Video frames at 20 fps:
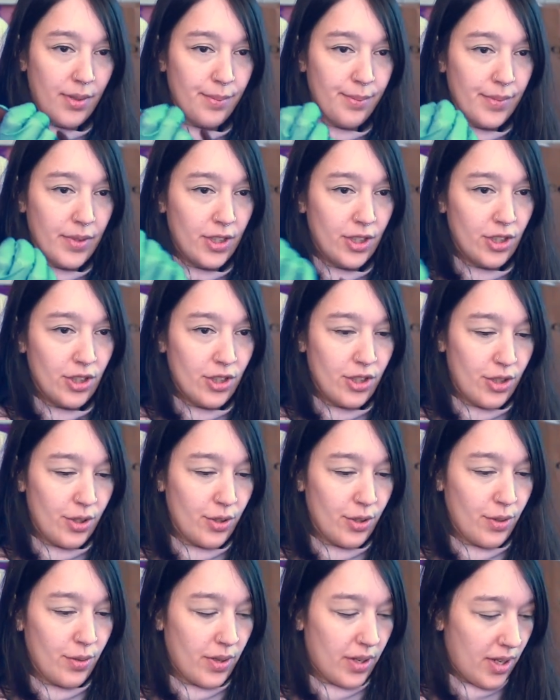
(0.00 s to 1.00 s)
Let me just do
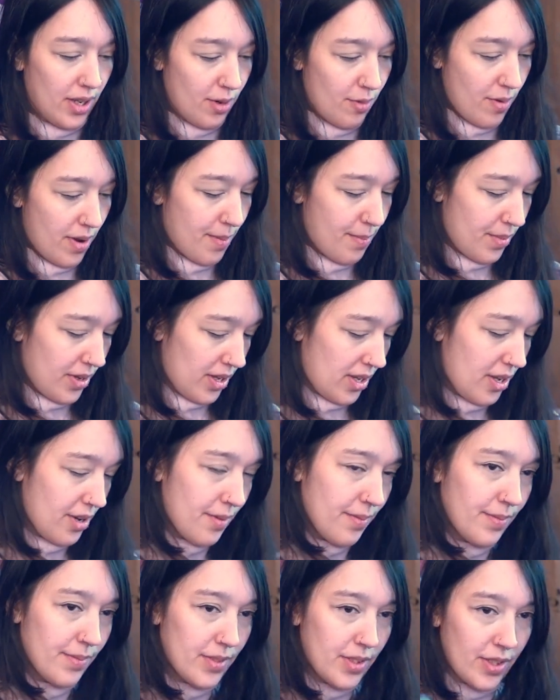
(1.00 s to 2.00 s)
a quick unwrapping here.
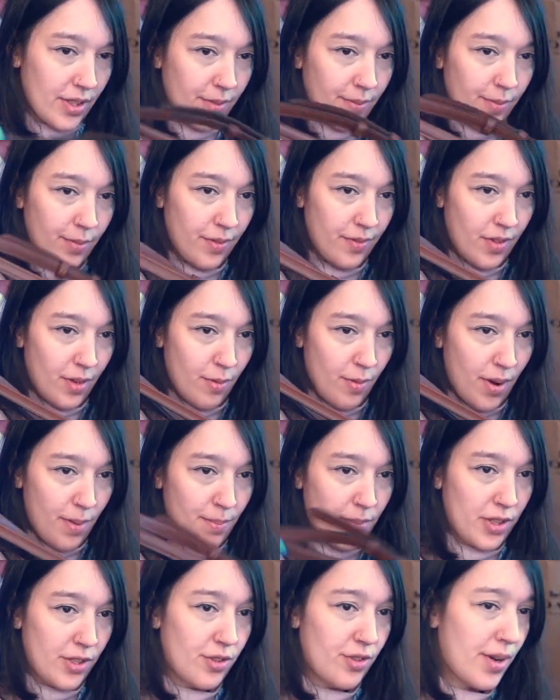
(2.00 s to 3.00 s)
So,
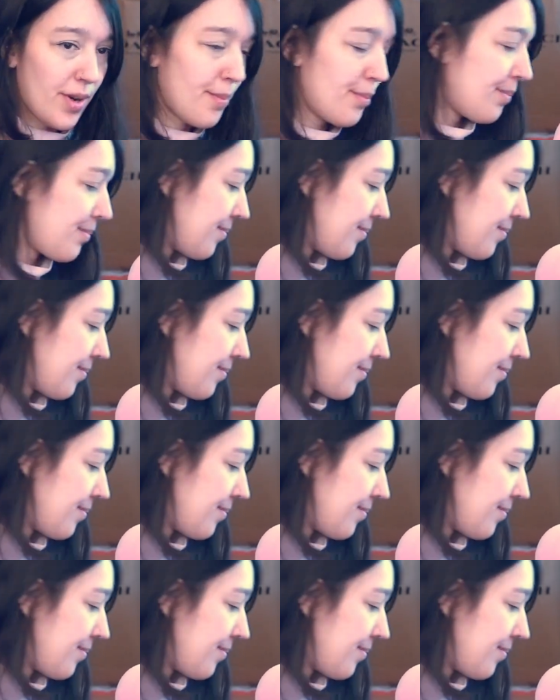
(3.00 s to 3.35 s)
unwrap the strap.